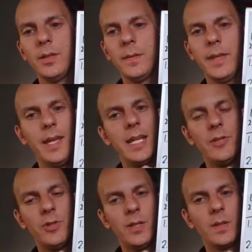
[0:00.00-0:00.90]
the
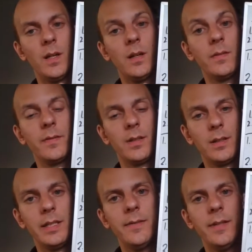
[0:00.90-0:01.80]
agent of
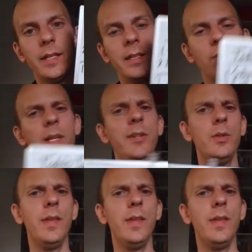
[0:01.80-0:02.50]
leaving. Can we do